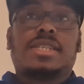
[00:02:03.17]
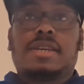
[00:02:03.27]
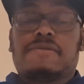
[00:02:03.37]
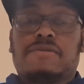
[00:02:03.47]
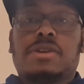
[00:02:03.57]

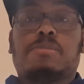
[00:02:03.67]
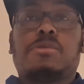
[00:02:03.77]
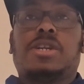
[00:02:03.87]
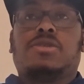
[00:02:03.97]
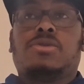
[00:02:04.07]
sink,
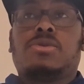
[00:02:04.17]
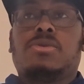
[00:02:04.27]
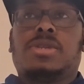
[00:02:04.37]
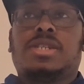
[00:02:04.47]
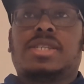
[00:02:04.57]
putting
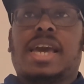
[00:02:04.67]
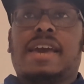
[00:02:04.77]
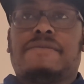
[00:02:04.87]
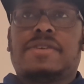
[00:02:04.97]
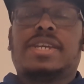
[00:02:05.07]
all his
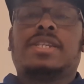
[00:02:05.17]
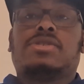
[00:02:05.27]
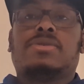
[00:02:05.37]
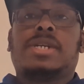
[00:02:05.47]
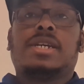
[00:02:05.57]
effort
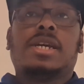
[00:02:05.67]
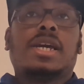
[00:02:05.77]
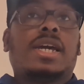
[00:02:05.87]
into it.